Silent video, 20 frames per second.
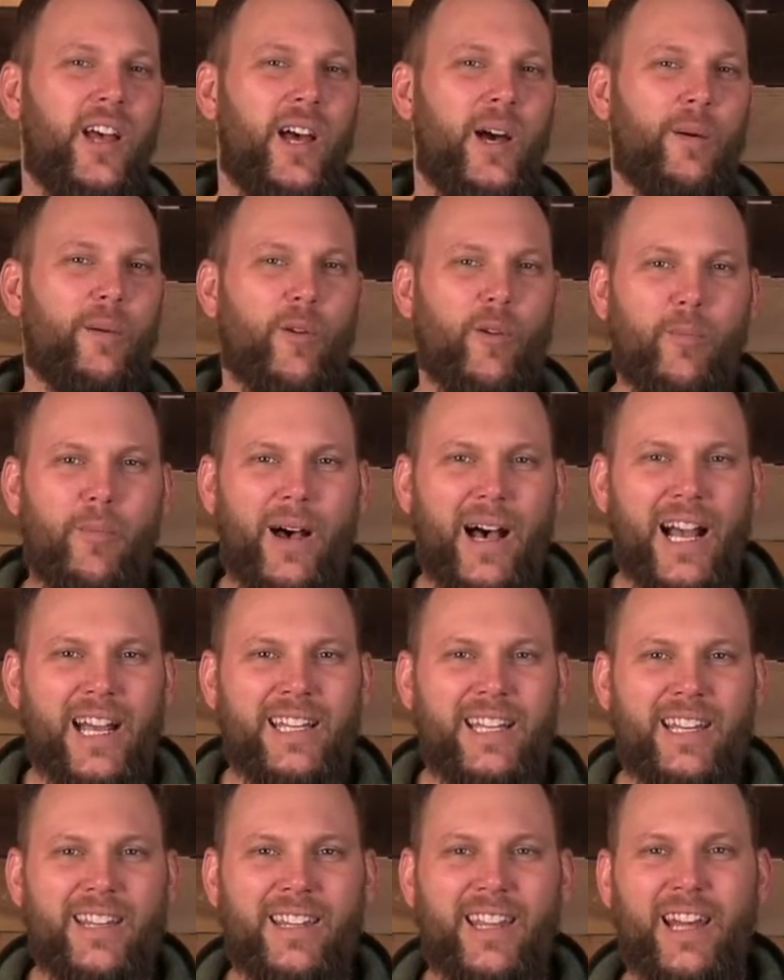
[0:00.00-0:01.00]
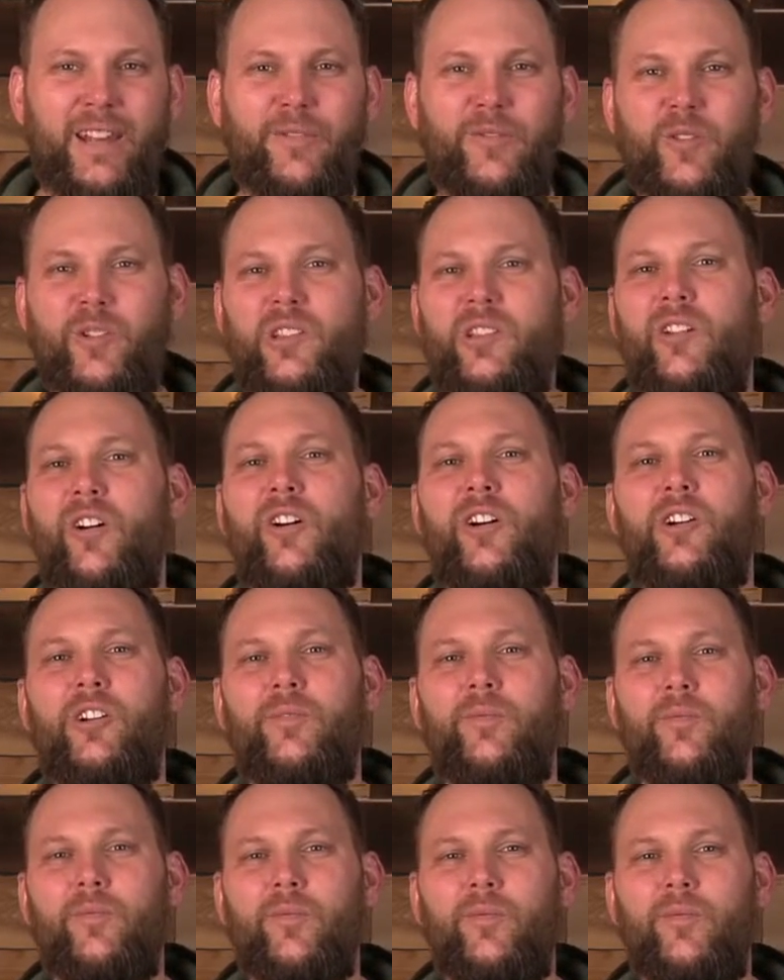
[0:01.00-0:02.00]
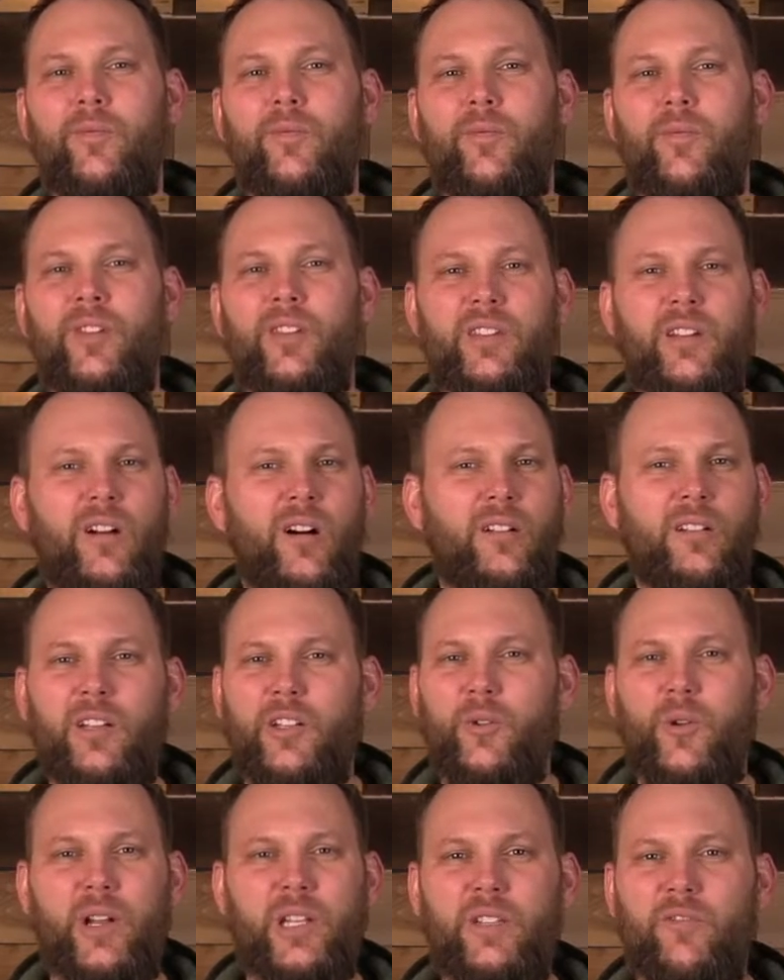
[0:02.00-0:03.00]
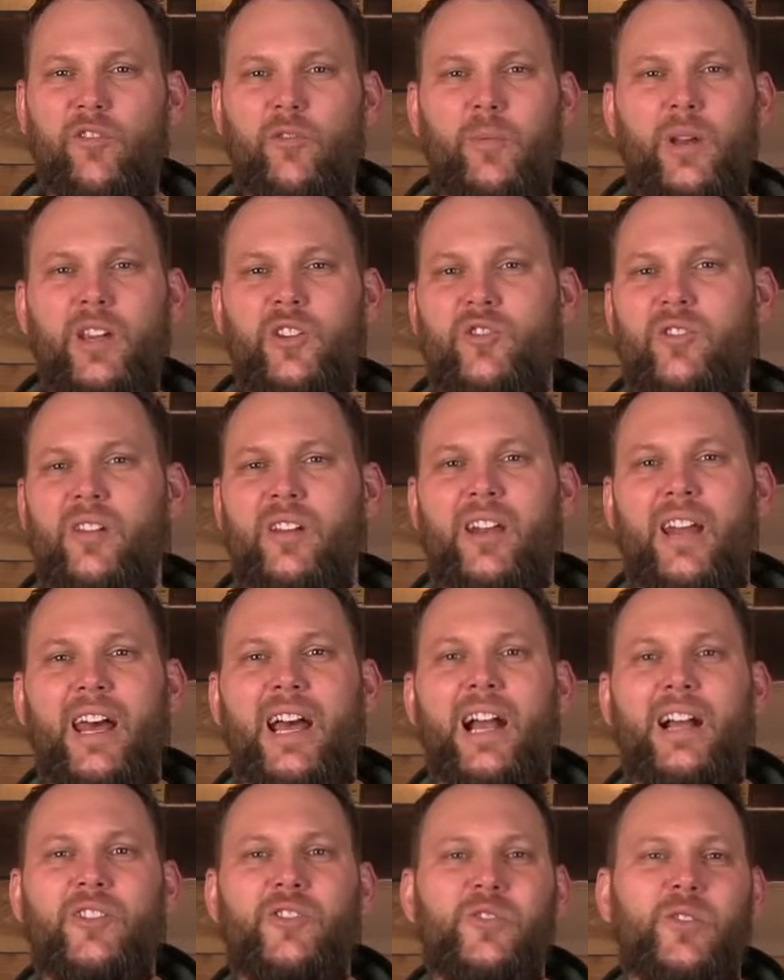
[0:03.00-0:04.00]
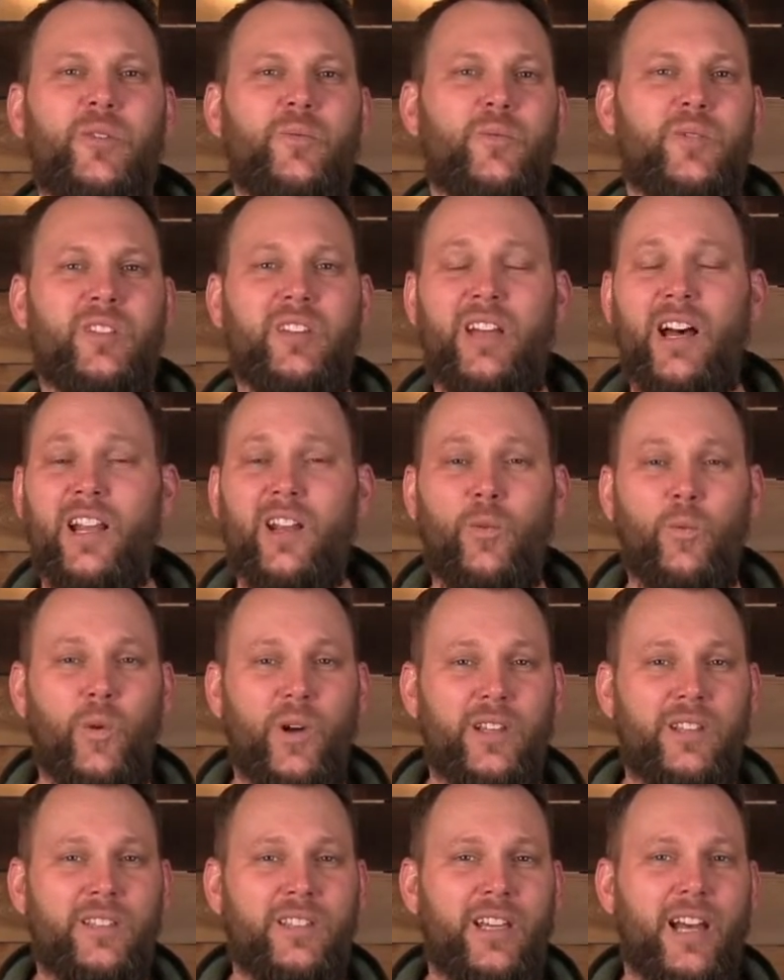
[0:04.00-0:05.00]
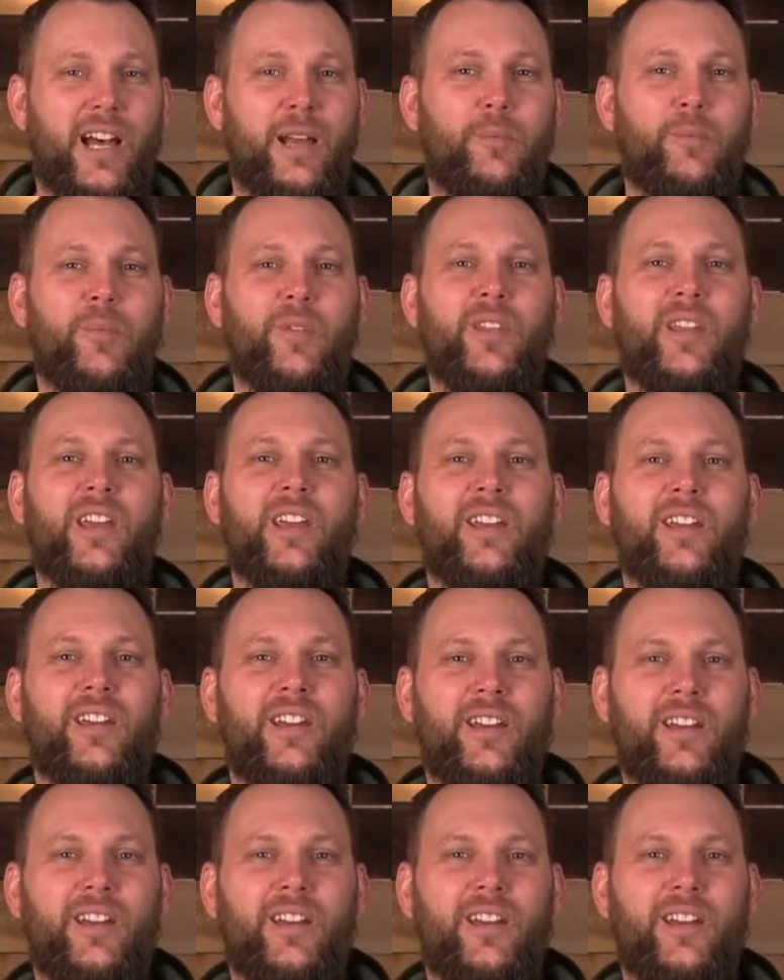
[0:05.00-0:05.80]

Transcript: we're reminded that for Saul, this call to transformation and action was not a one-time thing,